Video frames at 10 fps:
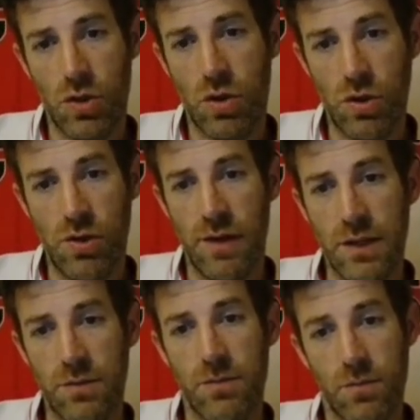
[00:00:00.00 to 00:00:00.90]

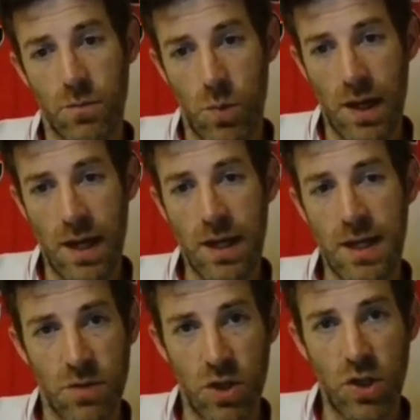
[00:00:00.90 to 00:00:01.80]
Gundogan, where
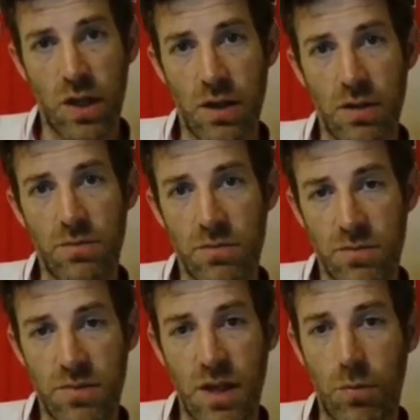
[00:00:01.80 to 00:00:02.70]
you're looking at
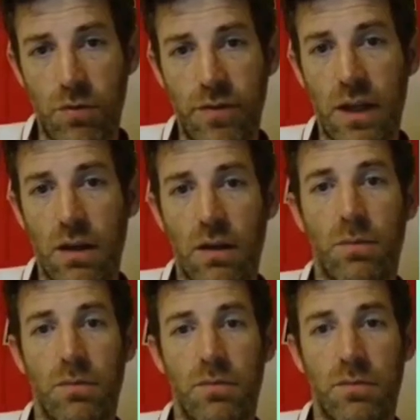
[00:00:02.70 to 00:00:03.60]
double figure
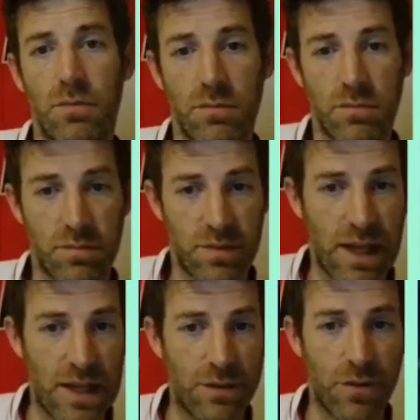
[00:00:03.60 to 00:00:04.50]

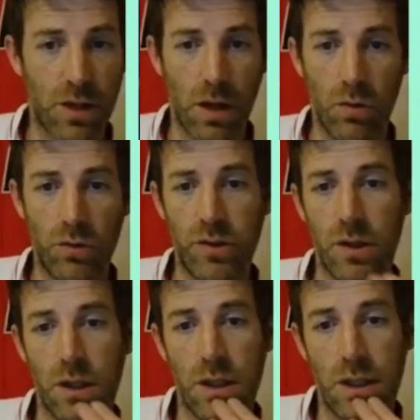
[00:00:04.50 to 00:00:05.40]
tally for goals.
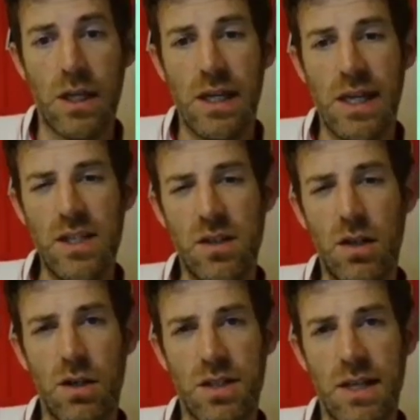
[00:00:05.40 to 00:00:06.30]
He's
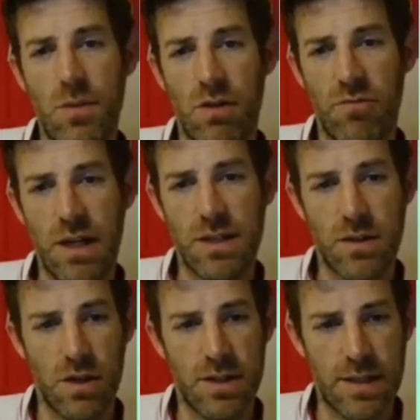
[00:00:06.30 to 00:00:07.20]
largely my risk,
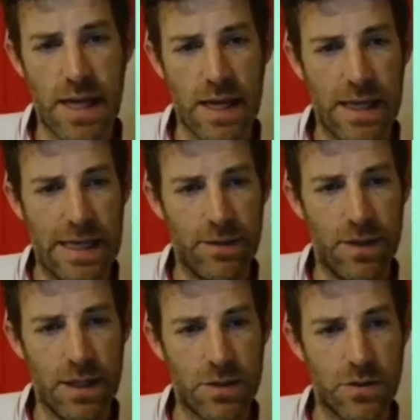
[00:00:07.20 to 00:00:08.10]
I'd say, in
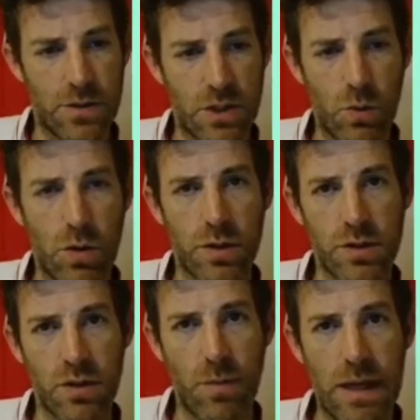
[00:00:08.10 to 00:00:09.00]
this squad,
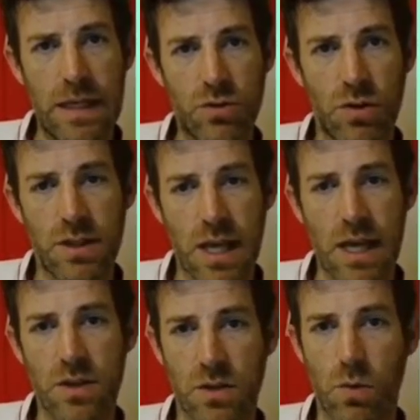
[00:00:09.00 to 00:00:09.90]
because I've mainly tried to get
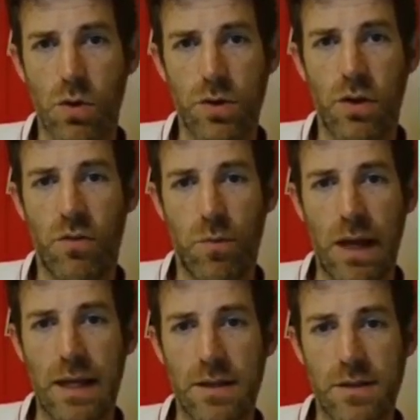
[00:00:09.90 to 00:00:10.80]
a squad of
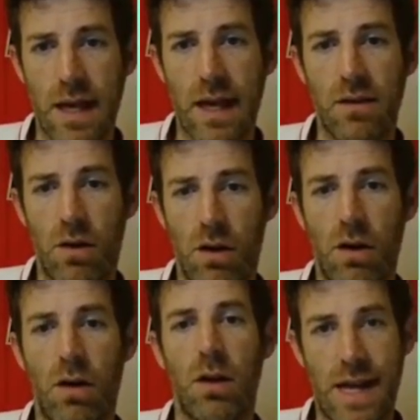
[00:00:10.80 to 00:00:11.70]
players that
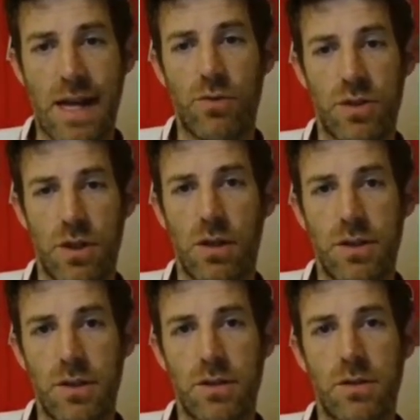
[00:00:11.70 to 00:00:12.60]
are nailed
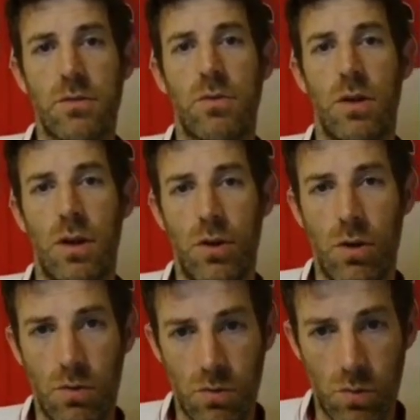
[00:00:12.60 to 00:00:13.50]
starters, that are
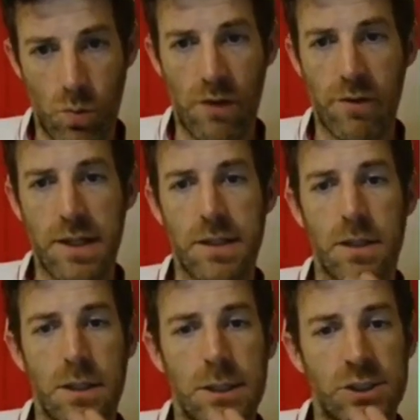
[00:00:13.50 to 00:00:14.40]
not worried
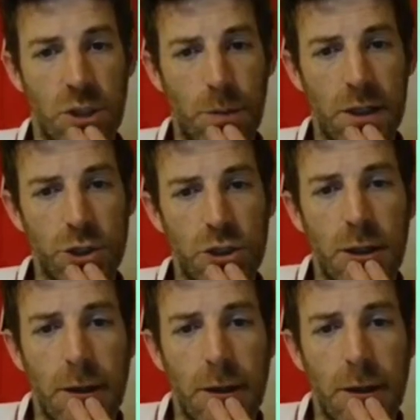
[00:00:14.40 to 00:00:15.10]
so much.